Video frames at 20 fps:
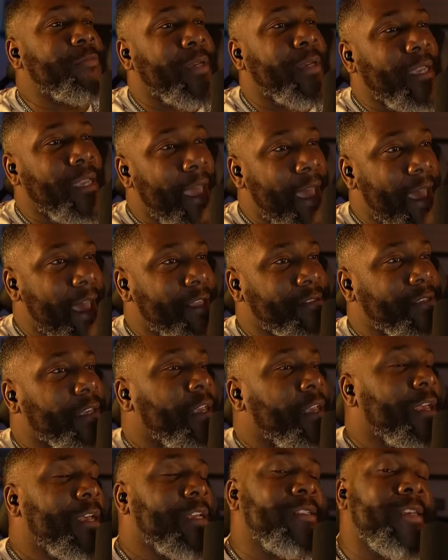but
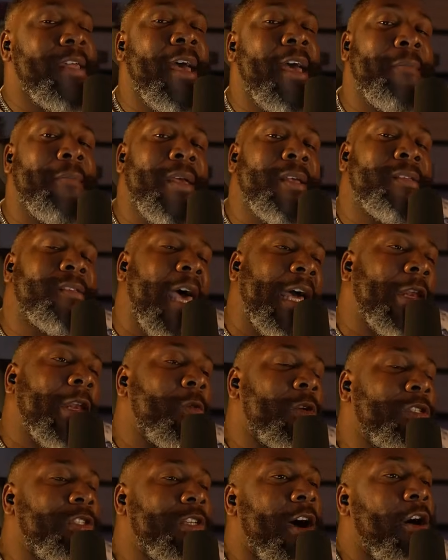guys, tell me exactly
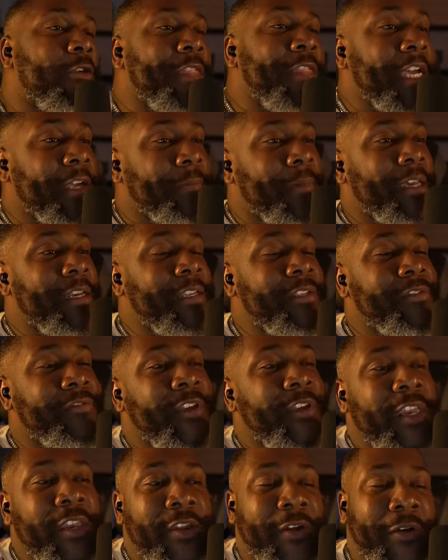what y'all think about this
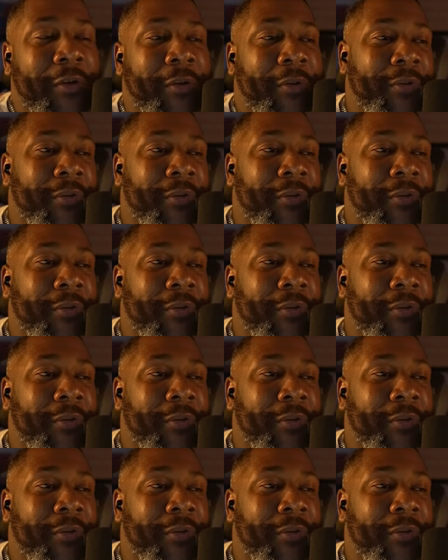video.